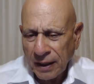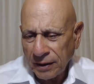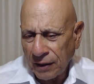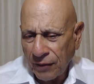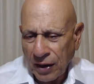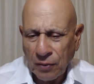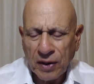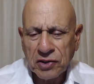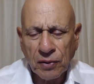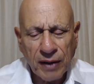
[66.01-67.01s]
Dividend
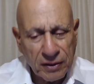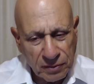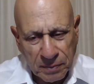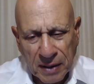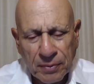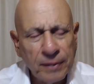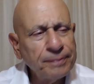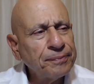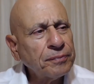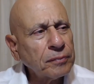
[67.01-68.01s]
aristocrats, remember,
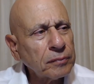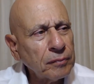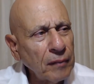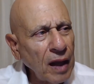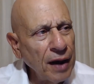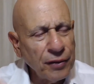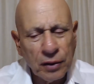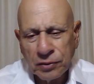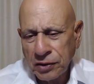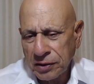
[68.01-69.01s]
are
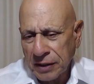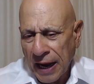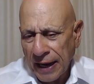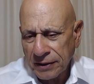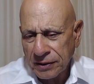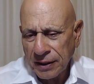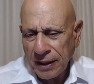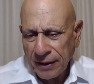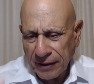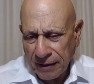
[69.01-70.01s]
those stocks
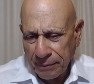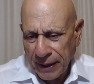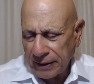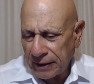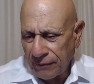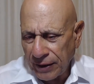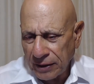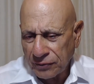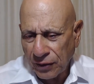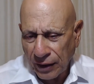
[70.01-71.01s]
that have paid
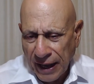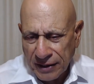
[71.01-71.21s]
dividends for